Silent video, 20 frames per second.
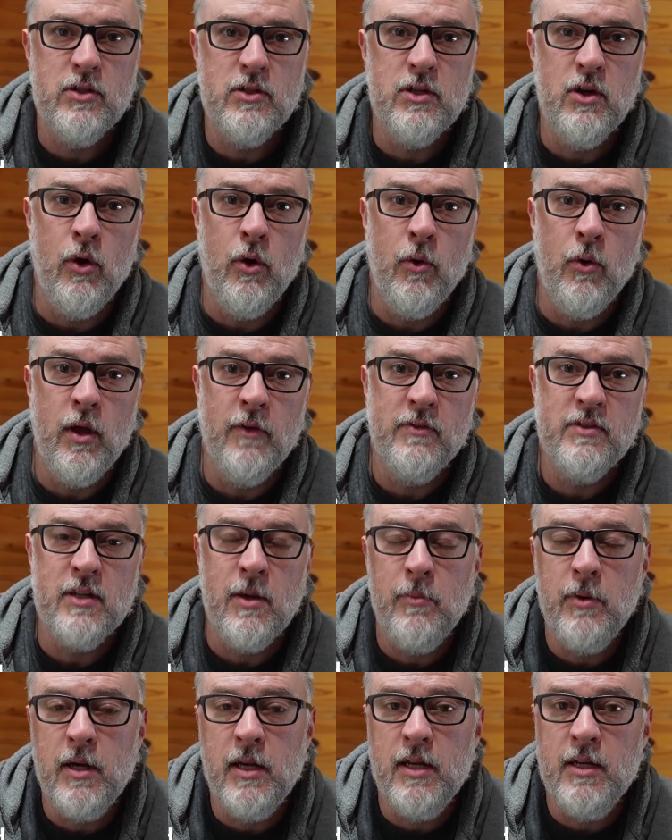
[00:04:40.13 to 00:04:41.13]
So if
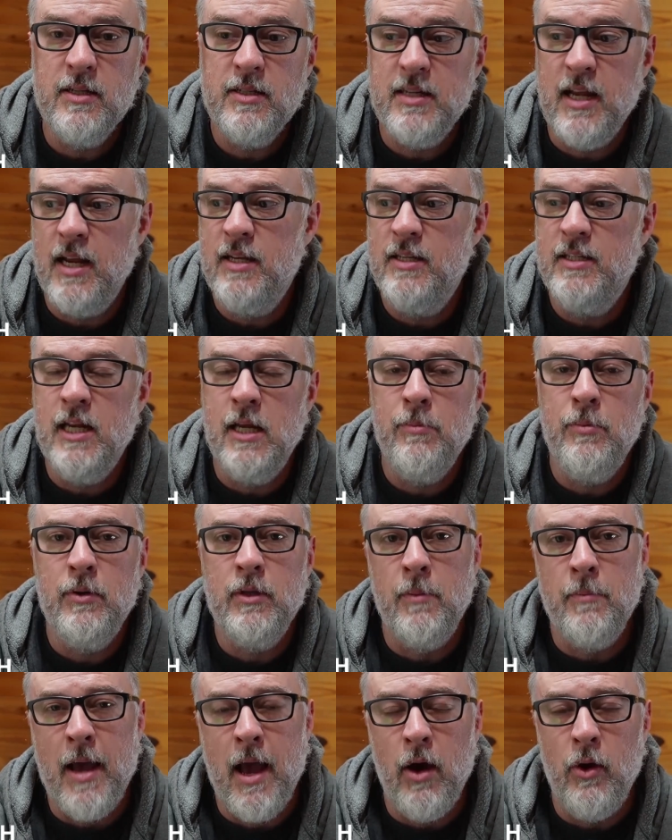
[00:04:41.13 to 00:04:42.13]
somebody is, say, deep in
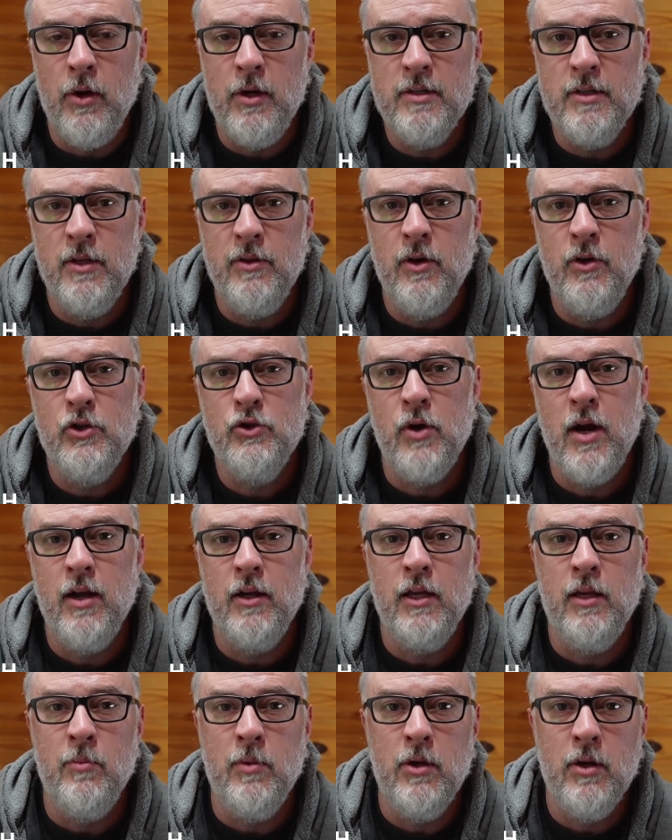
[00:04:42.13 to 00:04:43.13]
the mountains and they're trying to
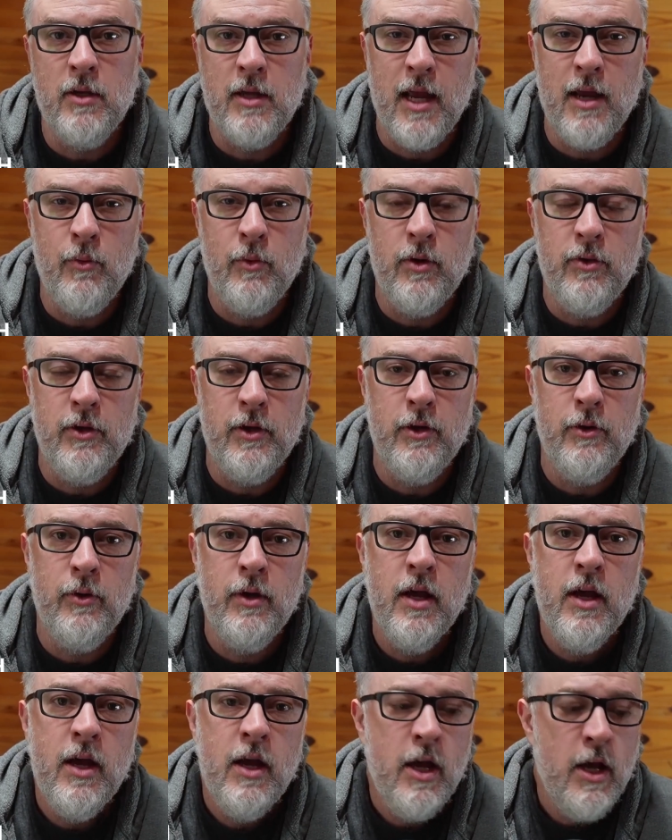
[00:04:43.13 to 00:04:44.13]
communicate with you,
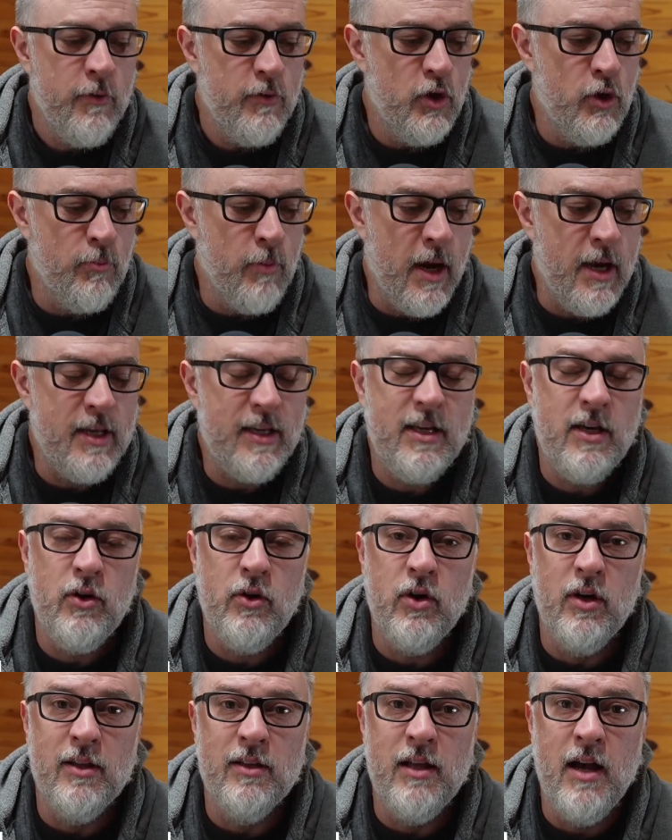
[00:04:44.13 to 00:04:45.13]
you might
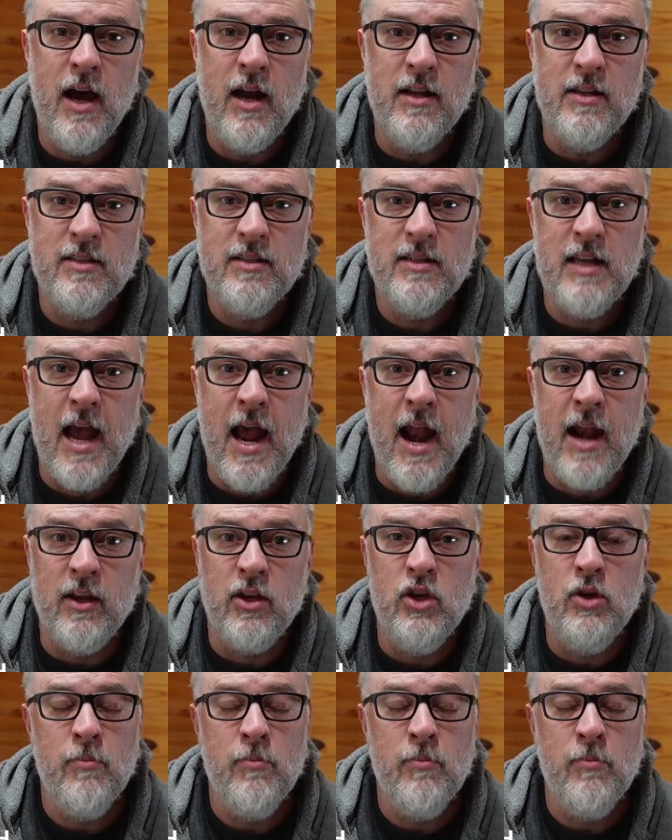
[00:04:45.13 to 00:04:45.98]
hear a lot of static.